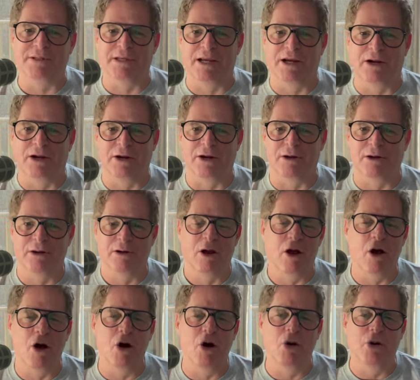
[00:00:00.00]
hear,
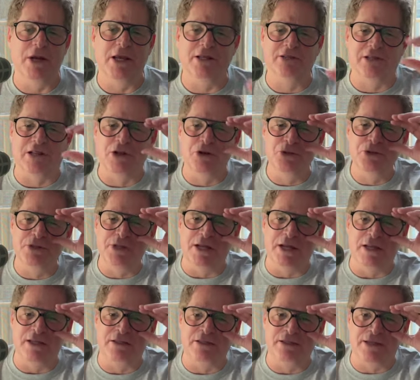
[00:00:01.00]
oh, he's
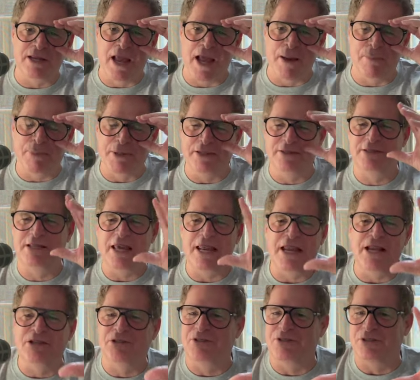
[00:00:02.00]
losing a step. He's
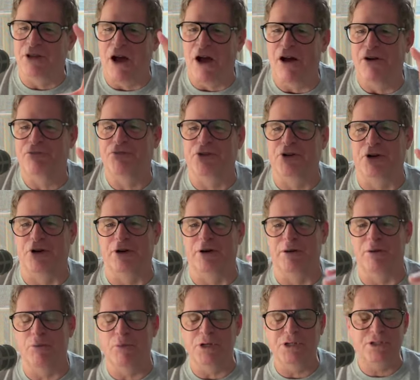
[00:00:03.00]
getting
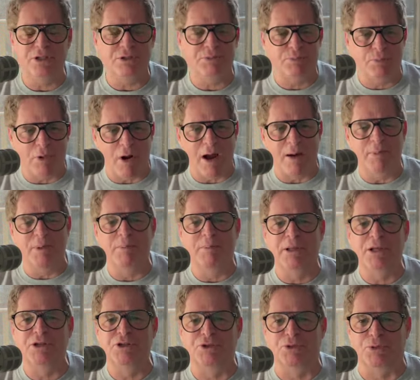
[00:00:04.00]
softer, which is
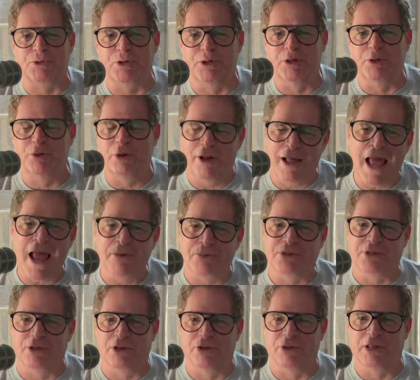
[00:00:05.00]
probably true. Well,
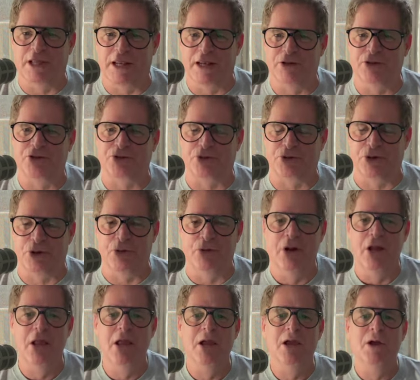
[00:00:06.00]
absolutely it is true.
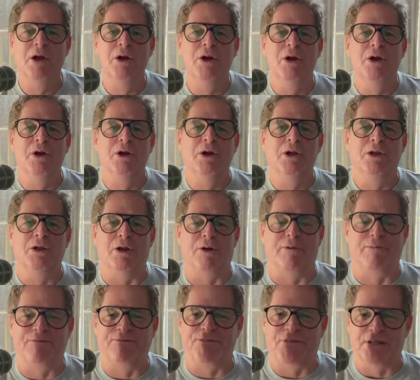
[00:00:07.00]

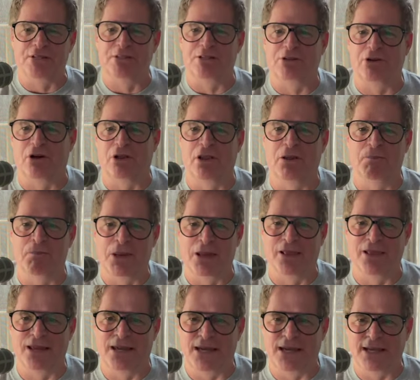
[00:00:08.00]
Your physical
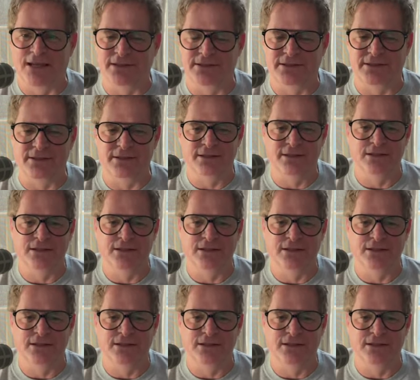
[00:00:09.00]
abilities